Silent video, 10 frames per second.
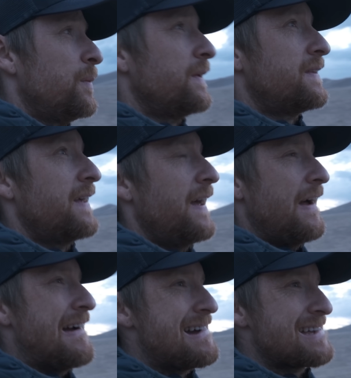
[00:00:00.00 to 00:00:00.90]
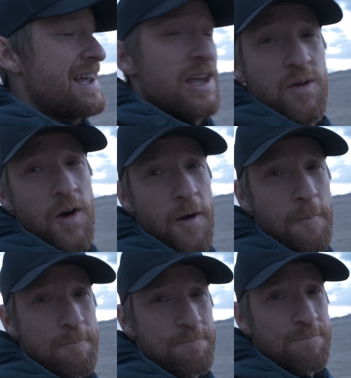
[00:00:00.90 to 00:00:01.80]
but I'll tell you what,
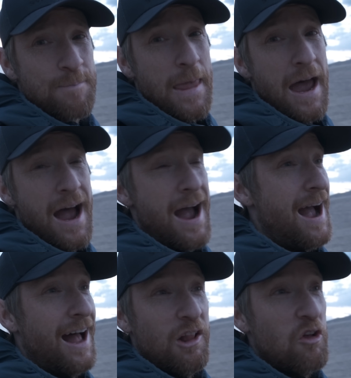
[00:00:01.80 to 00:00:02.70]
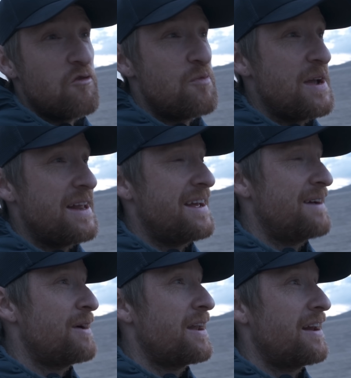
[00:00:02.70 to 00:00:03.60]
I love being
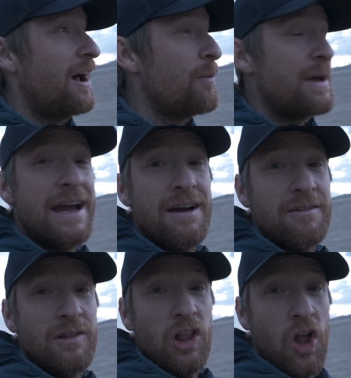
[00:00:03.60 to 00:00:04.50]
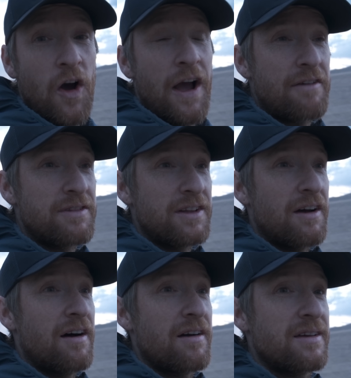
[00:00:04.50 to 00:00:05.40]
here, man, and I'll be here long after
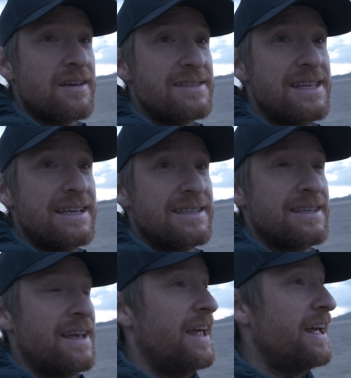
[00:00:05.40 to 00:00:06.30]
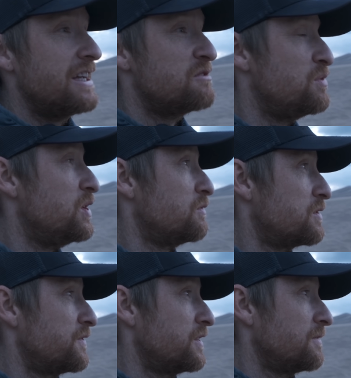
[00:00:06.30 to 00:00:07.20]
dark because this is
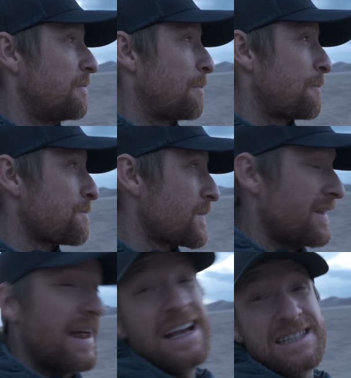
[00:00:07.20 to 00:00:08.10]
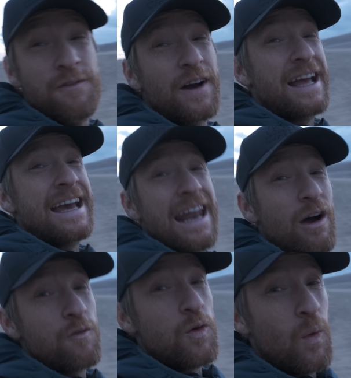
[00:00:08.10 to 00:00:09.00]
beautiful. That is if I can get
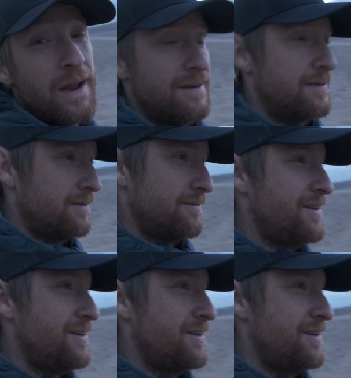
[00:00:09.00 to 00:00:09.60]
out of the wind.